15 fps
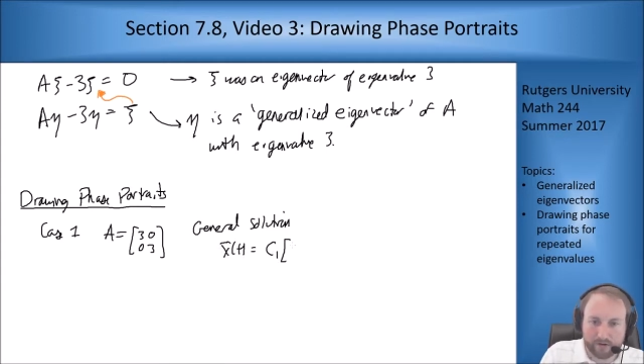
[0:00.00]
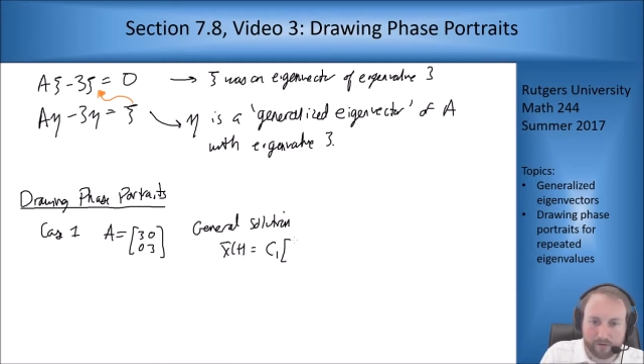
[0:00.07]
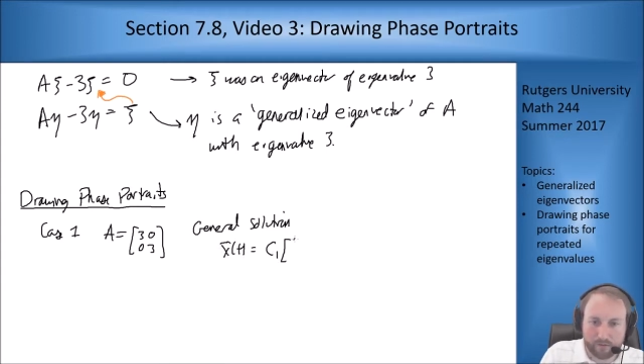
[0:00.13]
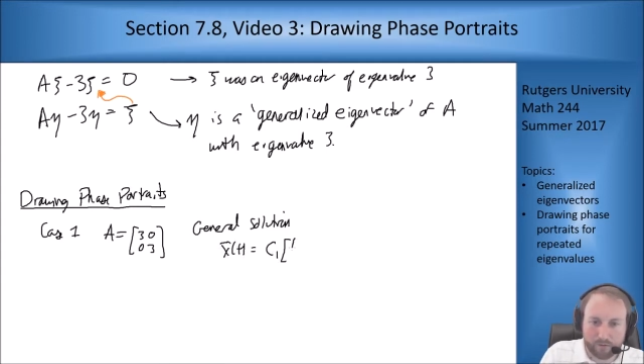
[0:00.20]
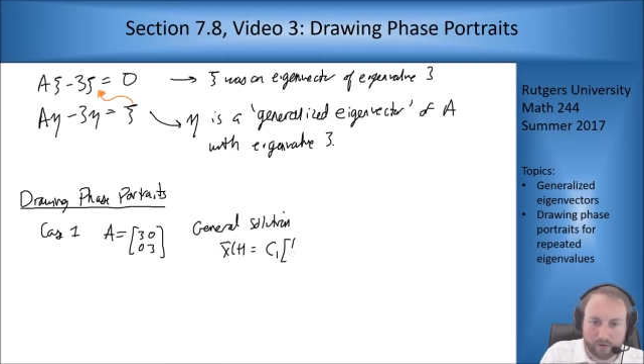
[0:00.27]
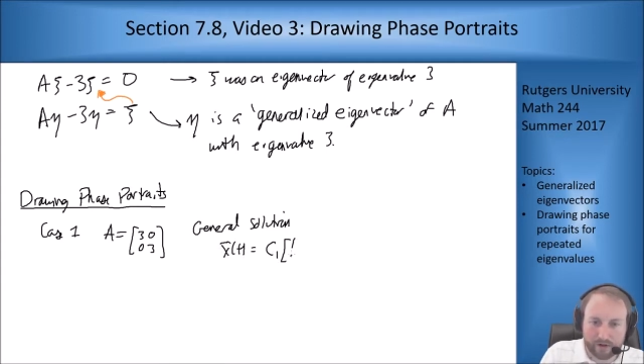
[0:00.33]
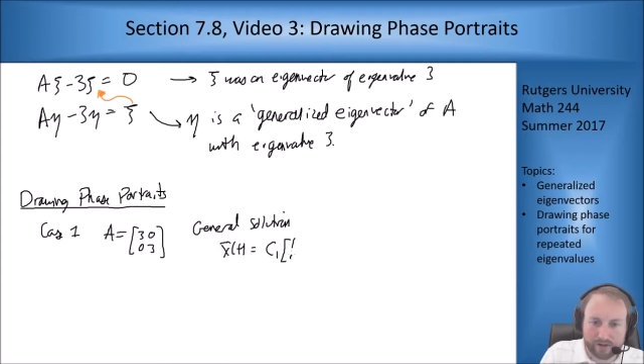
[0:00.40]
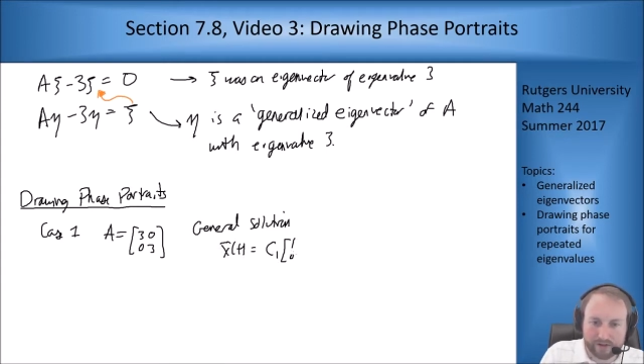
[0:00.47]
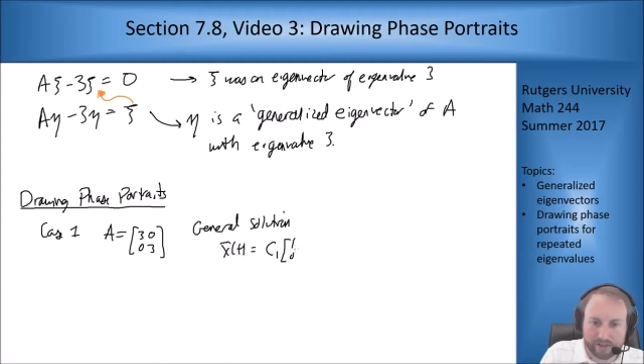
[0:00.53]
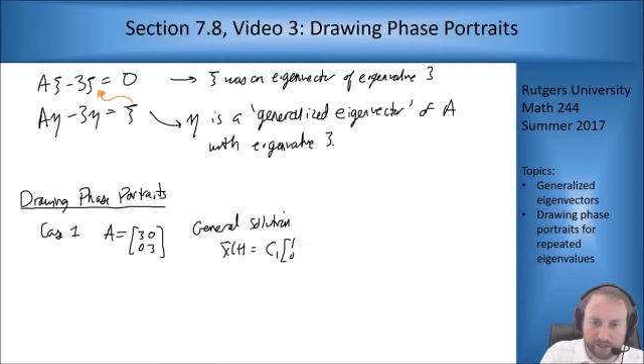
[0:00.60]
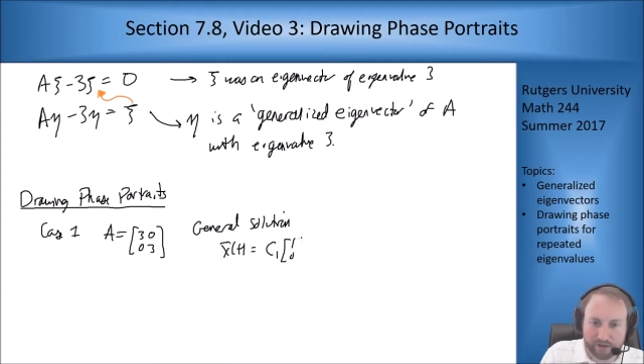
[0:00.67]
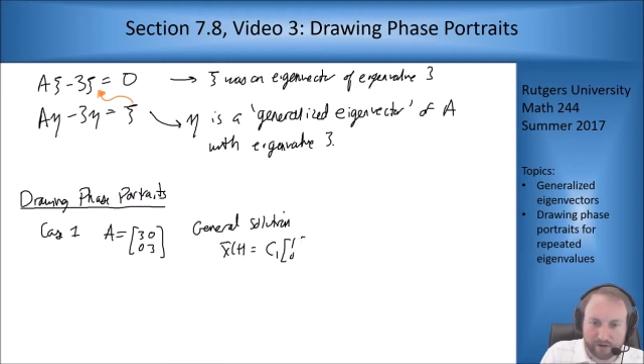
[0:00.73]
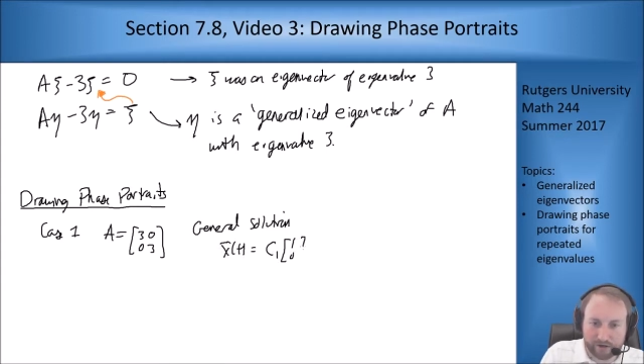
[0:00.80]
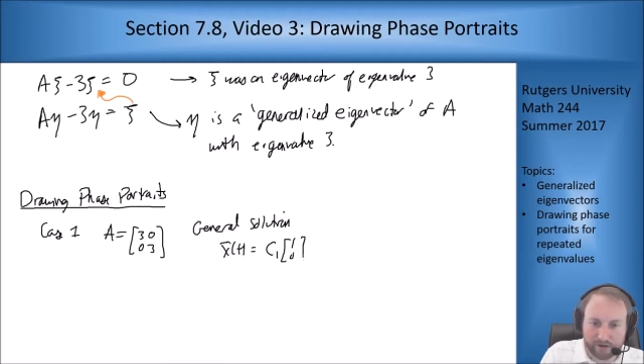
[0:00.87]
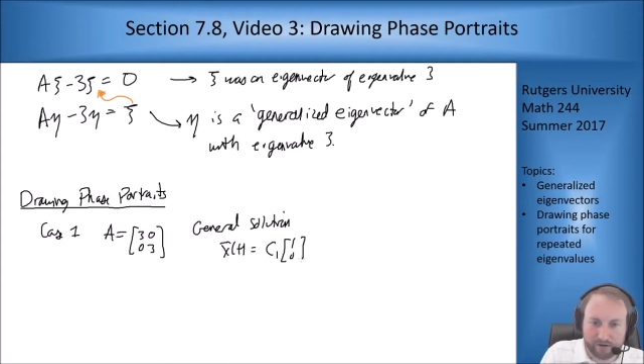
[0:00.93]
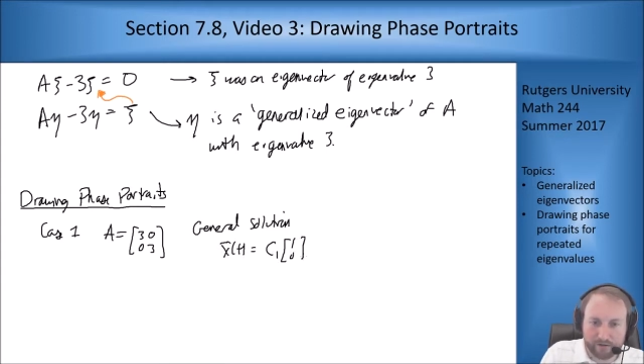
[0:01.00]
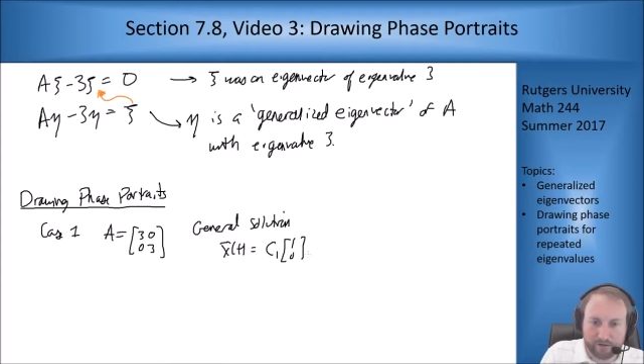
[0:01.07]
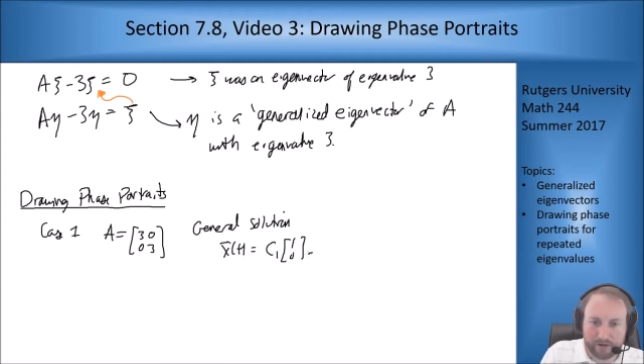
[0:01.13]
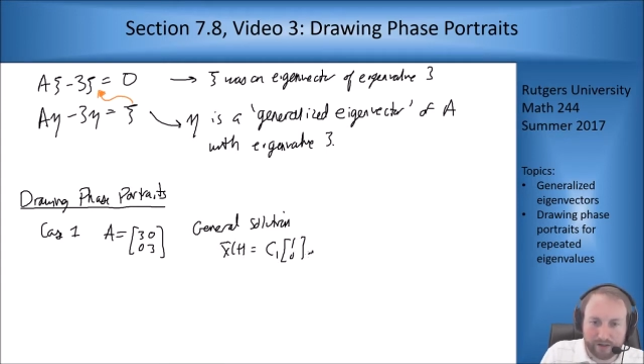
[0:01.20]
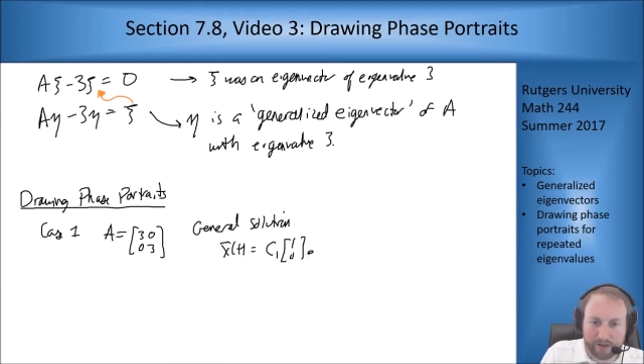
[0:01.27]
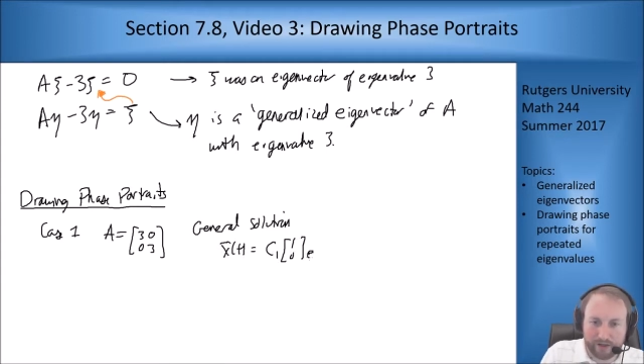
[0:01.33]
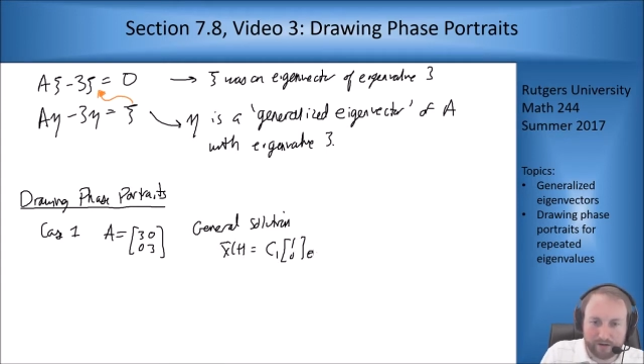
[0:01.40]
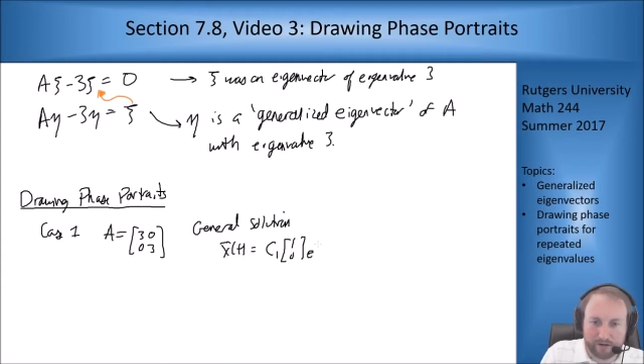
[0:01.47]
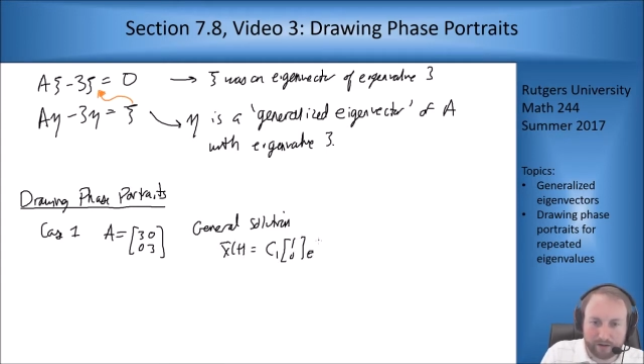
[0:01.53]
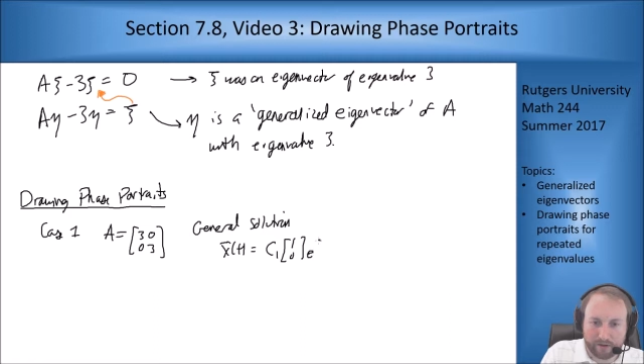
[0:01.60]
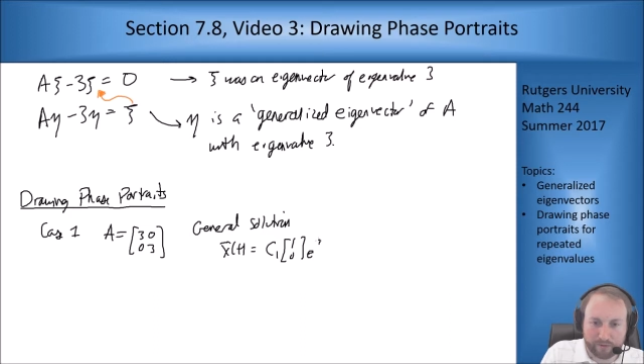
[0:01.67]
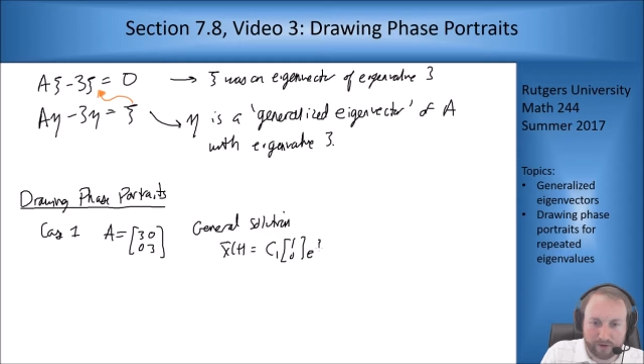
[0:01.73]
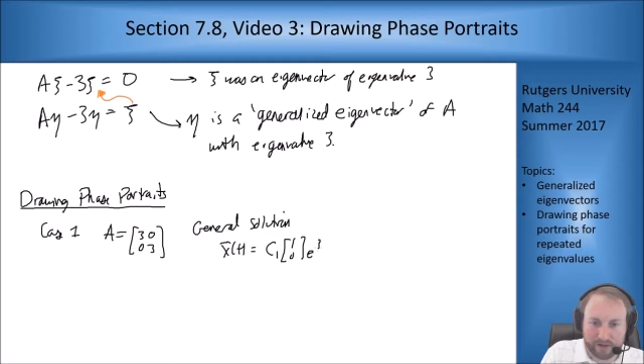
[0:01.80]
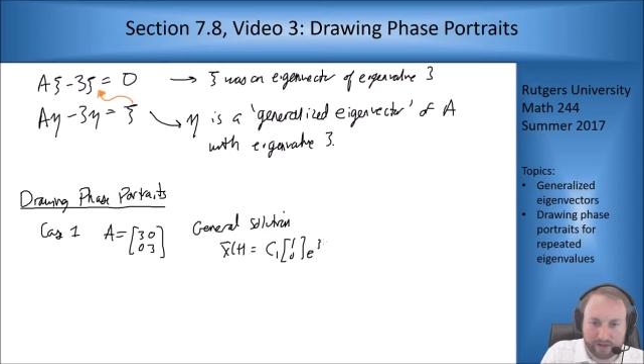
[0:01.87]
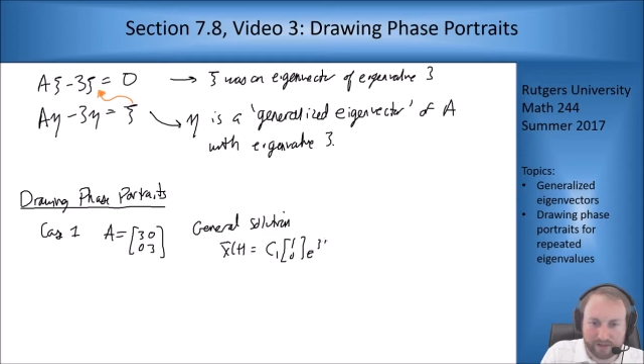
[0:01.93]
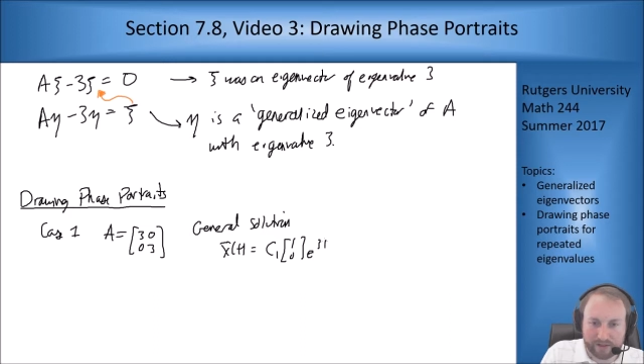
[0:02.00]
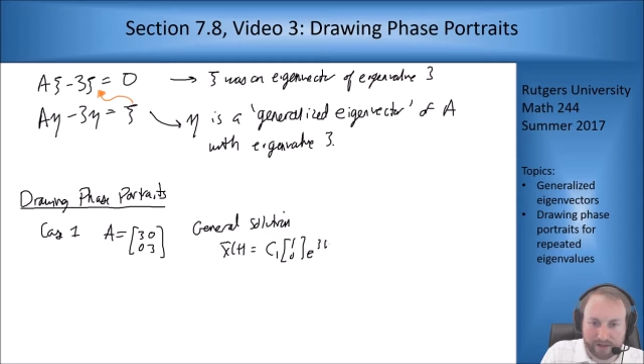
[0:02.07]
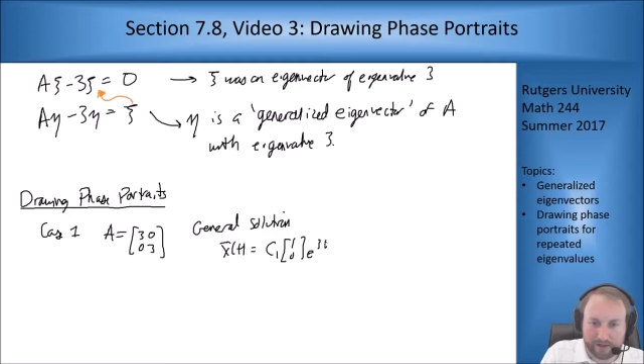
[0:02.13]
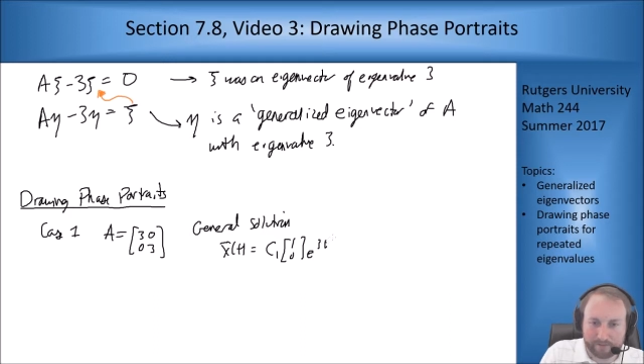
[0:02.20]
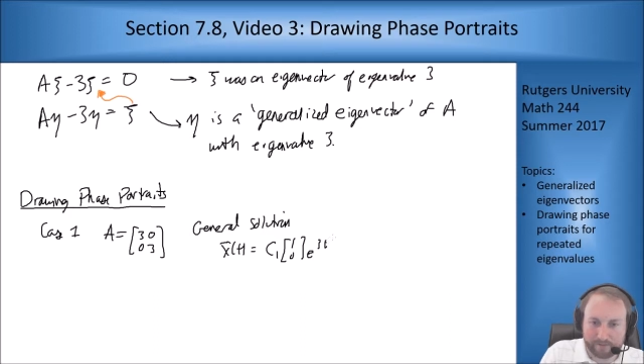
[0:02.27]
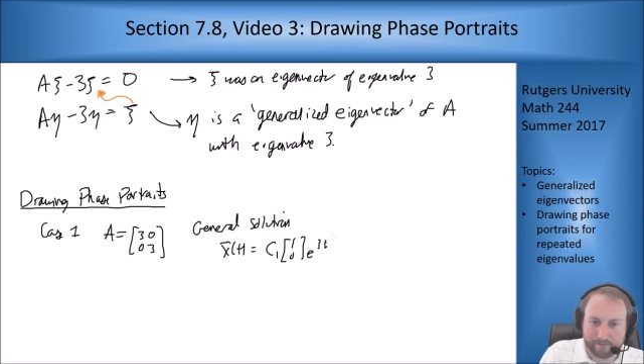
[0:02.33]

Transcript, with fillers: 1, 0, e to the 3t